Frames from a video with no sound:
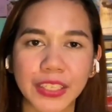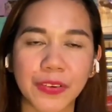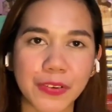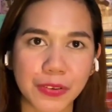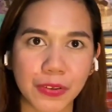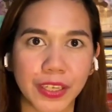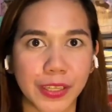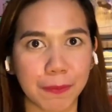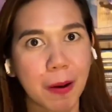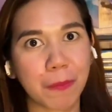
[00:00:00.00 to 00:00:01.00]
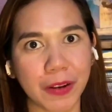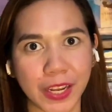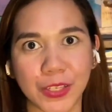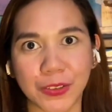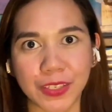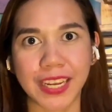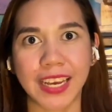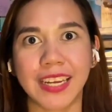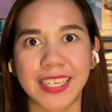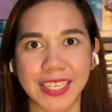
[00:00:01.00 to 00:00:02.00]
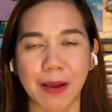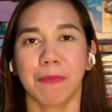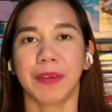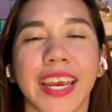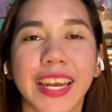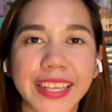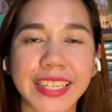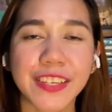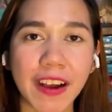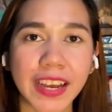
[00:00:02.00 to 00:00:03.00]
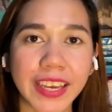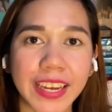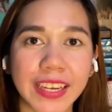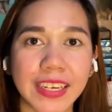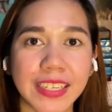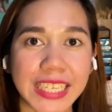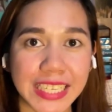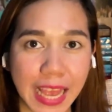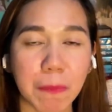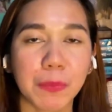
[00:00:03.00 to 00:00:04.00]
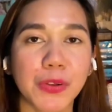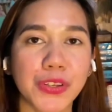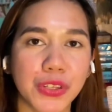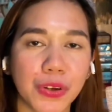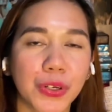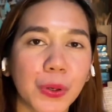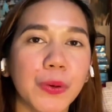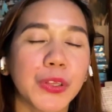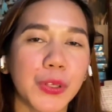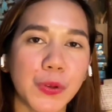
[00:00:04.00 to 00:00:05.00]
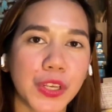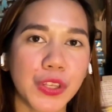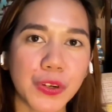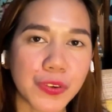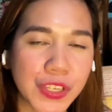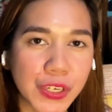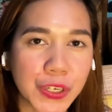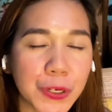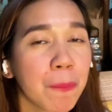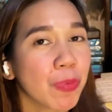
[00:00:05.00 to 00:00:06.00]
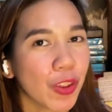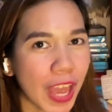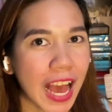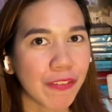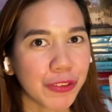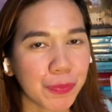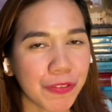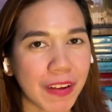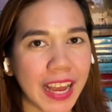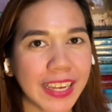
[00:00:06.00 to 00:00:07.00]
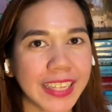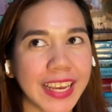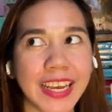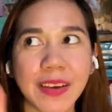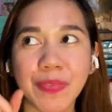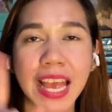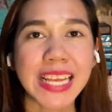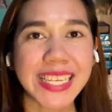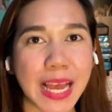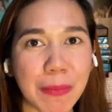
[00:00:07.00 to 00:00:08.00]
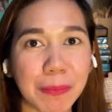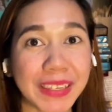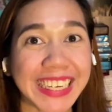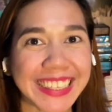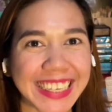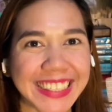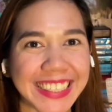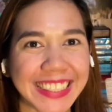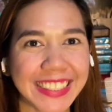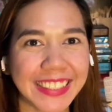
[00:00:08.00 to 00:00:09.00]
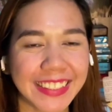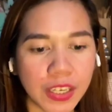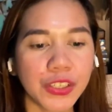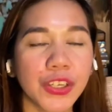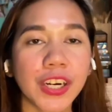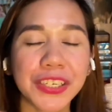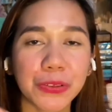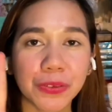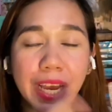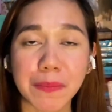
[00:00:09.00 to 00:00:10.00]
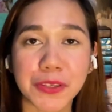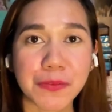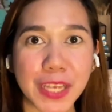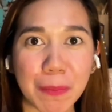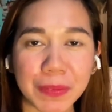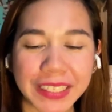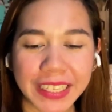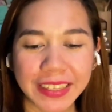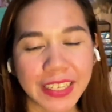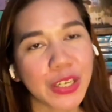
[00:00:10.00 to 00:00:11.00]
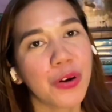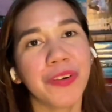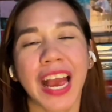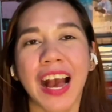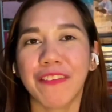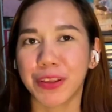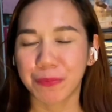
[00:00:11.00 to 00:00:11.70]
you also look at the population and the sampling. In identifying the samples that you're going to use in your research, you have to provide a sampling technique. There are two types of sampling technique. We have the